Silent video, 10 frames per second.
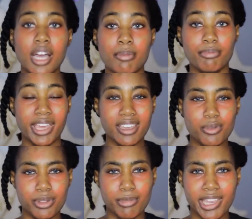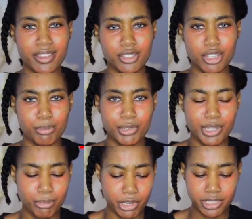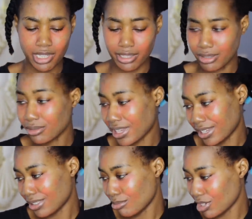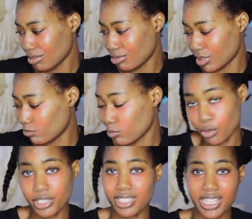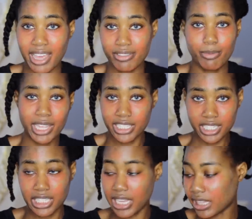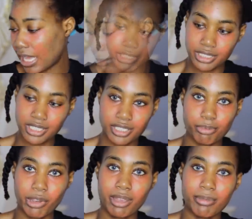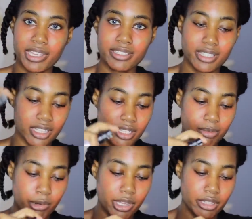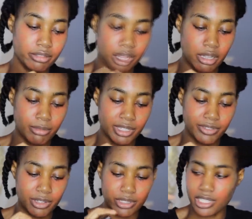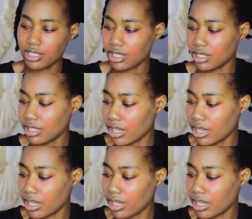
I'm back with my other kabuki brush that I don't like as much, but we're just gonna have to manage it like that. Just gonna spray my setting spray on my foundation.